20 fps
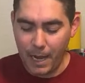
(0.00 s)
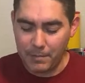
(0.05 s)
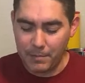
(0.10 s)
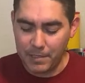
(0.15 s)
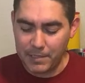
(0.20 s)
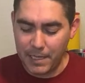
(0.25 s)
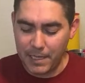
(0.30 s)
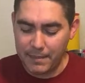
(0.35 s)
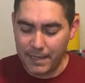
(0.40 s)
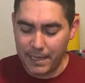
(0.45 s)

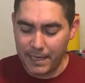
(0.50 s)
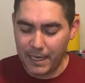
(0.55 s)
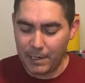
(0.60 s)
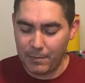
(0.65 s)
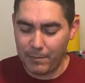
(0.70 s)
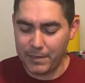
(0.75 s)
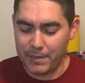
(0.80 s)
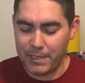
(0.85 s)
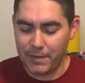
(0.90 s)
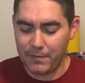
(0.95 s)
just not
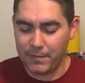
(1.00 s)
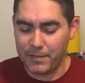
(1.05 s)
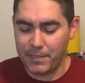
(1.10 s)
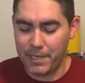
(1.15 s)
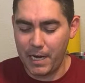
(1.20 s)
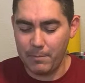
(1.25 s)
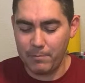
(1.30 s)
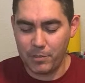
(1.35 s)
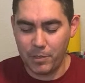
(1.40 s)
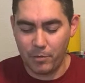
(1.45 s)
thinking about the
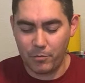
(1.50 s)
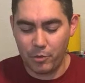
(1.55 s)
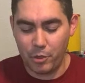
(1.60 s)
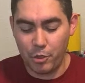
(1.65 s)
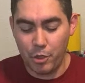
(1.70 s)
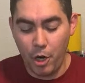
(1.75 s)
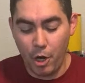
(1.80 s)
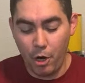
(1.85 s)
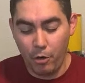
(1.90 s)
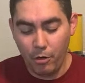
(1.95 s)
time
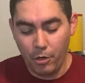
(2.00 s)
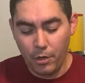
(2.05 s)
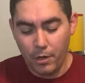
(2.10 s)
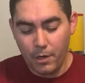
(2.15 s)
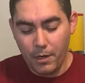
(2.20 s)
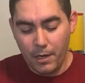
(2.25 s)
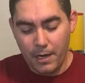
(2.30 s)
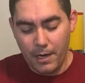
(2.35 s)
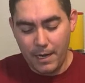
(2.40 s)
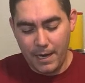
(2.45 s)
zones. You know,
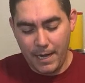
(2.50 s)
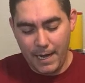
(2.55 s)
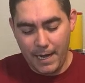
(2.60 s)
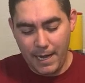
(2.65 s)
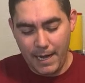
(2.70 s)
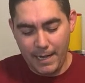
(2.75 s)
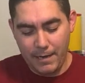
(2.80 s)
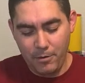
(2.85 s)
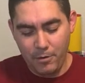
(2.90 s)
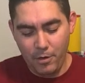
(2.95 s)

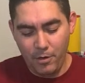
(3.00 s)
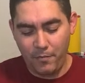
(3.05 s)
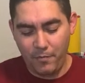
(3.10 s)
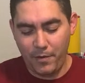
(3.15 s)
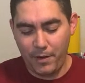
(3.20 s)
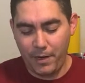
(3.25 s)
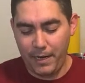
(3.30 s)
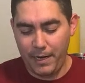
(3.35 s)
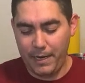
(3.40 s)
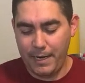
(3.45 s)
I don't know
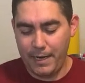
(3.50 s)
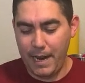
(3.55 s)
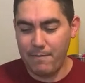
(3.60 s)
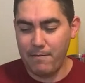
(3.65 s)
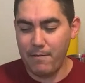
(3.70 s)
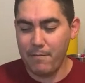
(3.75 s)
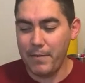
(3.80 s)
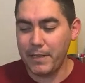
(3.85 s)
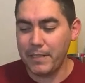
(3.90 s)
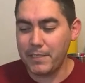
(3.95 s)
if I
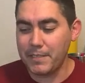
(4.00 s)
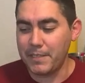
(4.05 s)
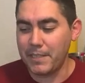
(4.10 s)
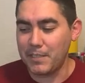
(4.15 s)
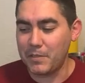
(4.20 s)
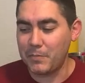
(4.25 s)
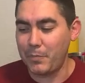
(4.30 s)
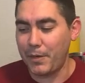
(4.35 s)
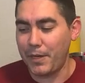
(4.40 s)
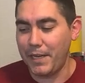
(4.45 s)
ever mentioned
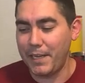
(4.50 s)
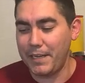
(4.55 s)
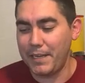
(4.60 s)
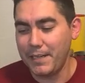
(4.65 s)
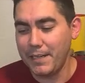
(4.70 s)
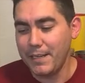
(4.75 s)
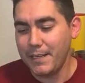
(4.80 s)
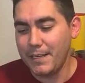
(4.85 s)
this, but